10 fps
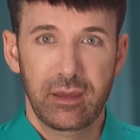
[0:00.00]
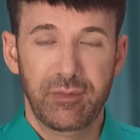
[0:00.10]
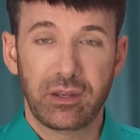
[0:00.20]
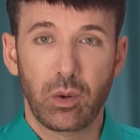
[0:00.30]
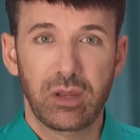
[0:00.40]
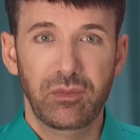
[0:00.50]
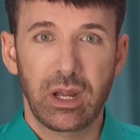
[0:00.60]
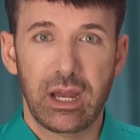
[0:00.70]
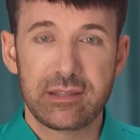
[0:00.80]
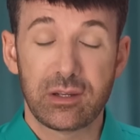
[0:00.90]
In fact, I'll give you
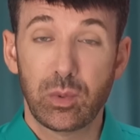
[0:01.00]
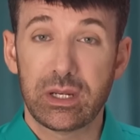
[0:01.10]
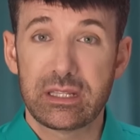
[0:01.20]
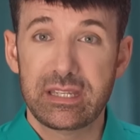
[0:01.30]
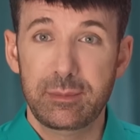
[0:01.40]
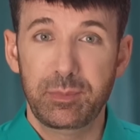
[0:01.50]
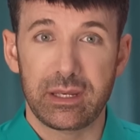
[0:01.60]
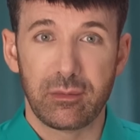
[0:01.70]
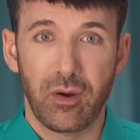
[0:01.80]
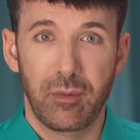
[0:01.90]
guys a quick
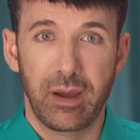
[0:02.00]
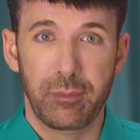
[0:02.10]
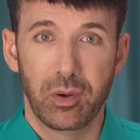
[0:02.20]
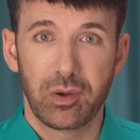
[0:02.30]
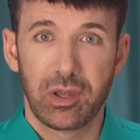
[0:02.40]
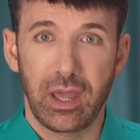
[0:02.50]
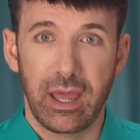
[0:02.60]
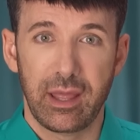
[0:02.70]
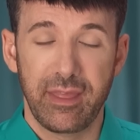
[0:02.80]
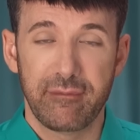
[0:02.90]
tidbit from my book
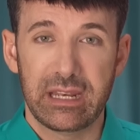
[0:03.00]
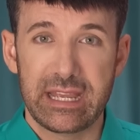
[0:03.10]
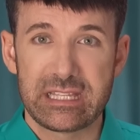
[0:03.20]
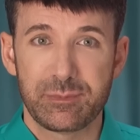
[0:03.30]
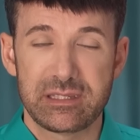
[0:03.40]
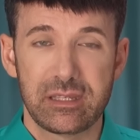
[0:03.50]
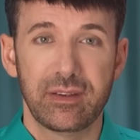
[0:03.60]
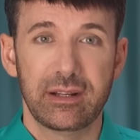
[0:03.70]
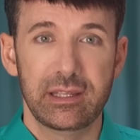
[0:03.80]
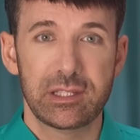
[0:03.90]
that relates
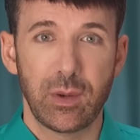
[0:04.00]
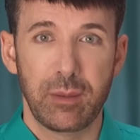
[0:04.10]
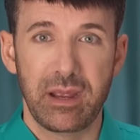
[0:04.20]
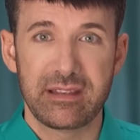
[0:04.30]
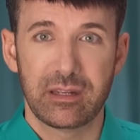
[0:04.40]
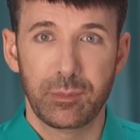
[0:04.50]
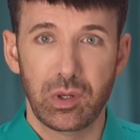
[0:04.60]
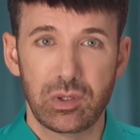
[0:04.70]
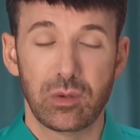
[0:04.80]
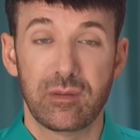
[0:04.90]
specifically to Ambassador
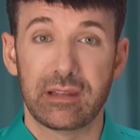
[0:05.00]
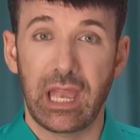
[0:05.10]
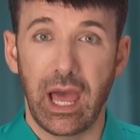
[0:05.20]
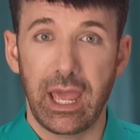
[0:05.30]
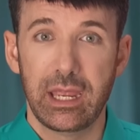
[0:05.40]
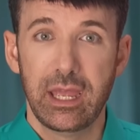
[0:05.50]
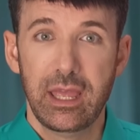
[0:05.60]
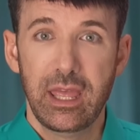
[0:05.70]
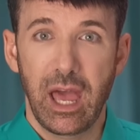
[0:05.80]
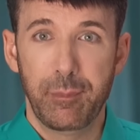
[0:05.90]
Perdue's lie
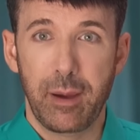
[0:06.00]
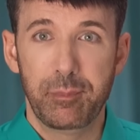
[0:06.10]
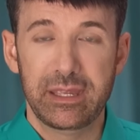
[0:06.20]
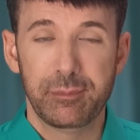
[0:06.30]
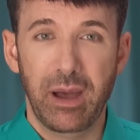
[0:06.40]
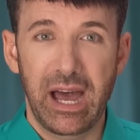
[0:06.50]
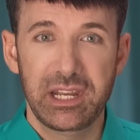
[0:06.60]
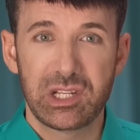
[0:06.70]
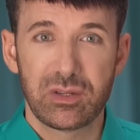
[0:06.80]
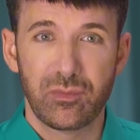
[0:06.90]
about being
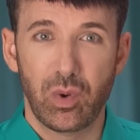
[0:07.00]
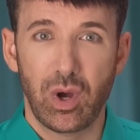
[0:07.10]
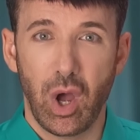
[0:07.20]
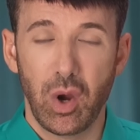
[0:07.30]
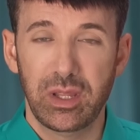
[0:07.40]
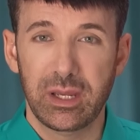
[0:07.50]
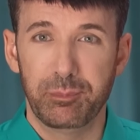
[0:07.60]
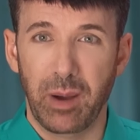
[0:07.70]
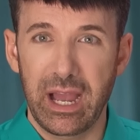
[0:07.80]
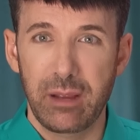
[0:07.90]
punished for owning a
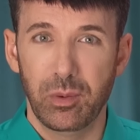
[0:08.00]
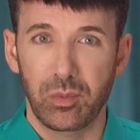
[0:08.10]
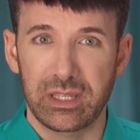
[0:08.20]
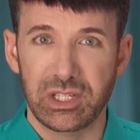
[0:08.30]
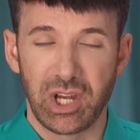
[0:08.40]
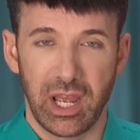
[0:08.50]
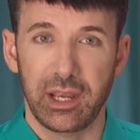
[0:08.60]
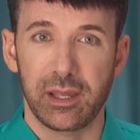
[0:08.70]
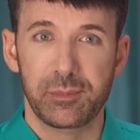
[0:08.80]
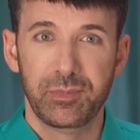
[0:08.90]
Bible in
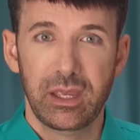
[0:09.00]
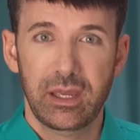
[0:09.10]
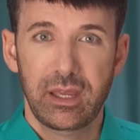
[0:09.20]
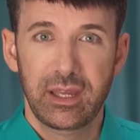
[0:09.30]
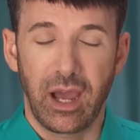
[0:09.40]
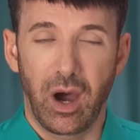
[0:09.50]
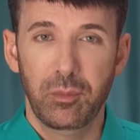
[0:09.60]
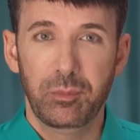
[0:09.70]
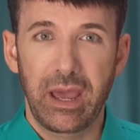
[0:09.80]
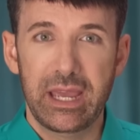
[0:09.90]
China. Now,
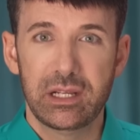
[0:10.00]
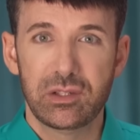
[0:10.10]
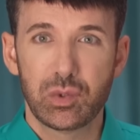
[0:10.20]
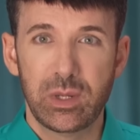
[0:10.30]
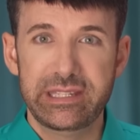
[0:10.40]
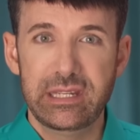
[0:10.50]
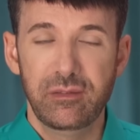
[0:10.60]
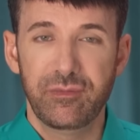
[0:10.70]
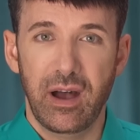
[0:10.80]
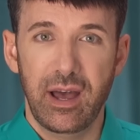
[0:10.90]
on page
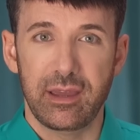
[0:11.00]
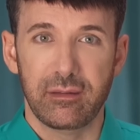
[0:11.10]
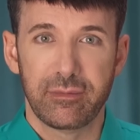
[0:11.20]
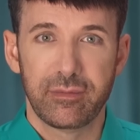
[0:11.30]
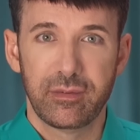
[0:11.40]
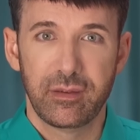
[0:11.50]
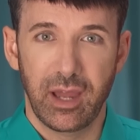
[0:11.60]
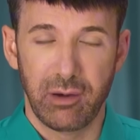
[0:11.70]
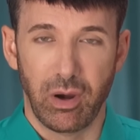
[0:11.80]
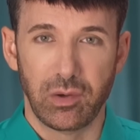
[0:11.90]
25,
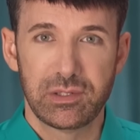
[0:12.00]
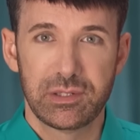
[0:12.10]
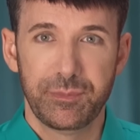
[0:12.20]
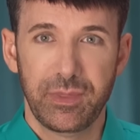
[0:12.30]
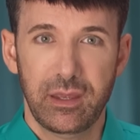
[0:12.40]
I wrote,